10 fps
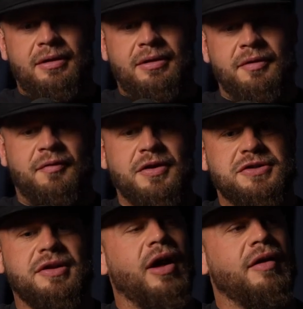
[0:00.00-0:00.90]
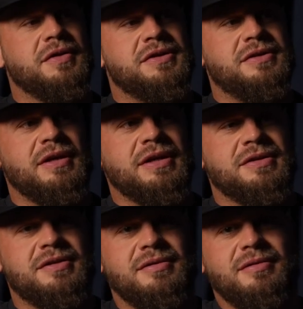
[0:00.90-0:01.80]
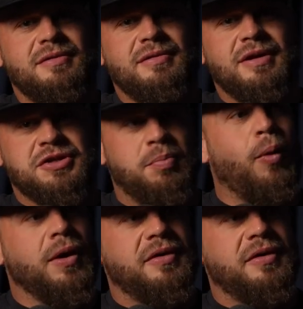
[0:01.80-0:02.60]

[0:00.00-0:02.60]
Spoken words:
Your first love is a sport.